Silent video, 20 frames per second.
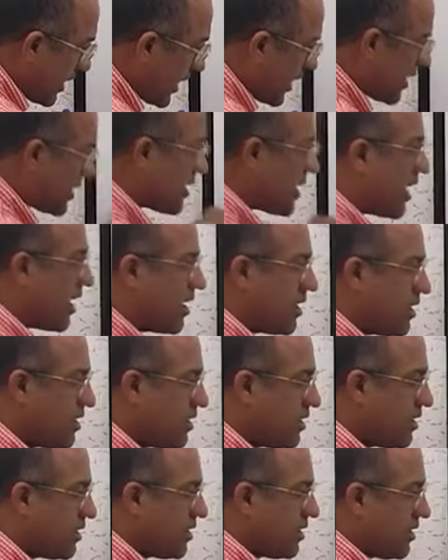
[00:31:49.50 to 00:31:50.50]
area
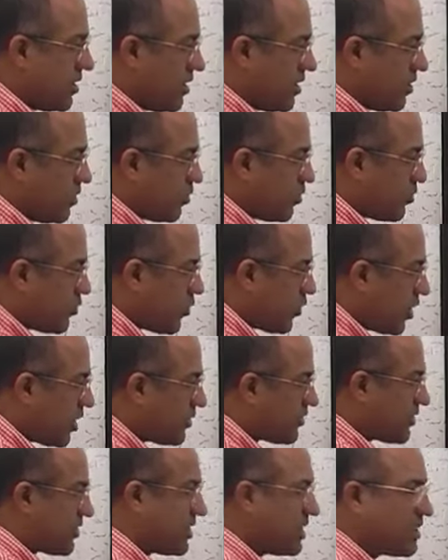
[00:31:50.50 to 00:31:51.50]
full
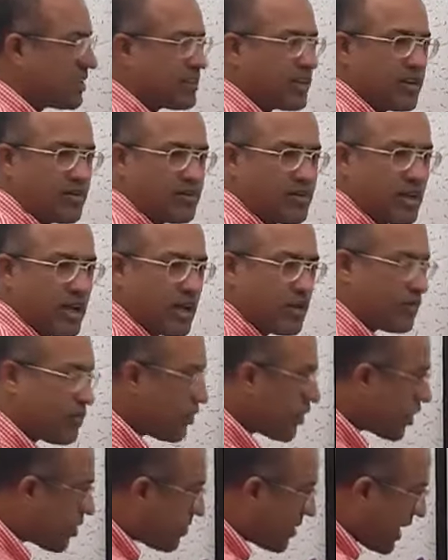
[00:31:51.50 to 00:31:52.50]
of CSF and
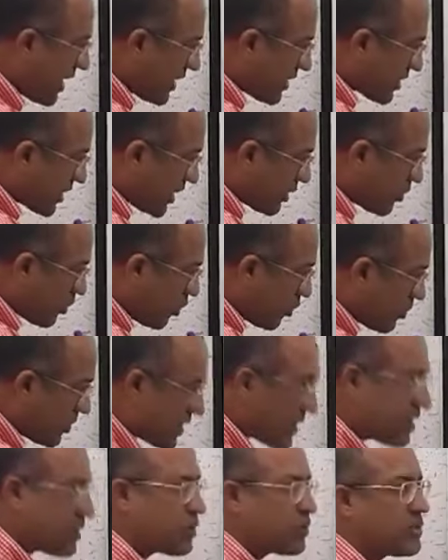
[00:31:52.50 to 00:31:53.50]
foramen lashka is
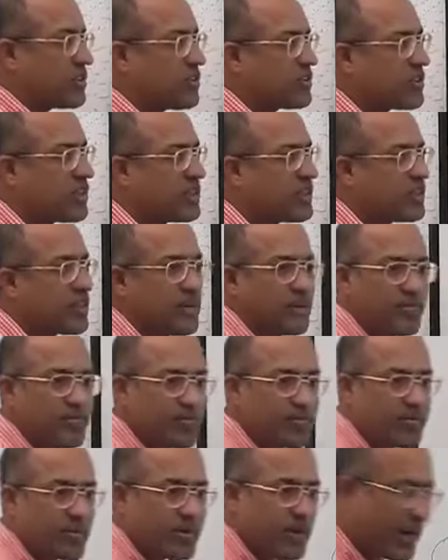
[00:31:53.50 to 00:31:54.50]
opening into this area,
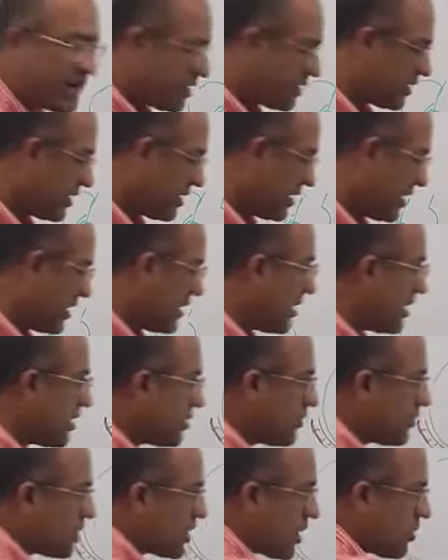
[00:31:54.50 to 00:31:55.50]
right?
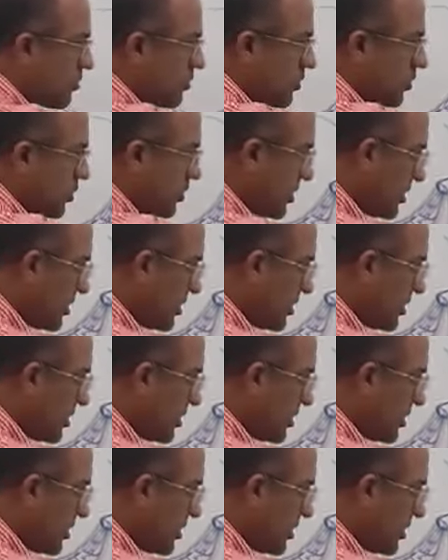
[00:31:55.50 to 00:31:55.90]
If we come to